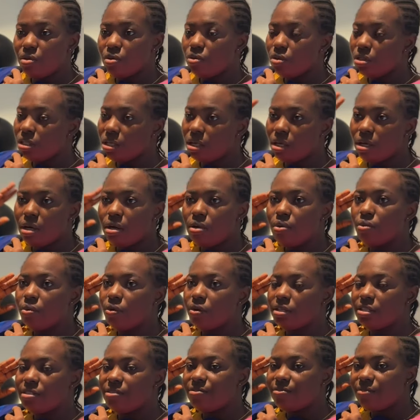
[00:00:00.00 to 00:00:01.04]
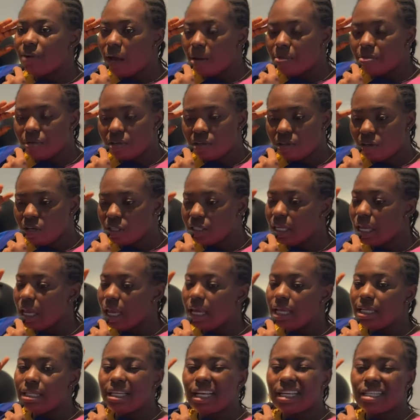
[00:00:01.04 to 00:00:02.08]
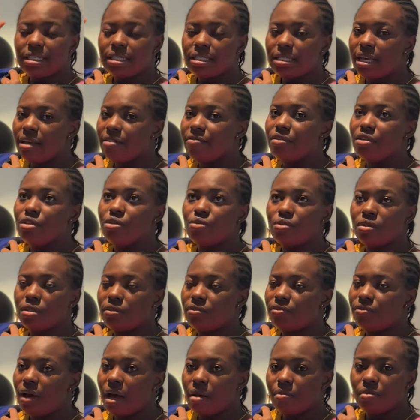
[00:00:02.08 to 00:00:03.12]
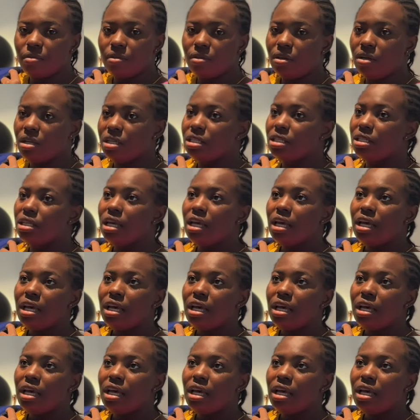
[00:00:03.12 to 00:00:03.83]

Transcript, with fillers: hotel was fabulous. Their service was fabulous.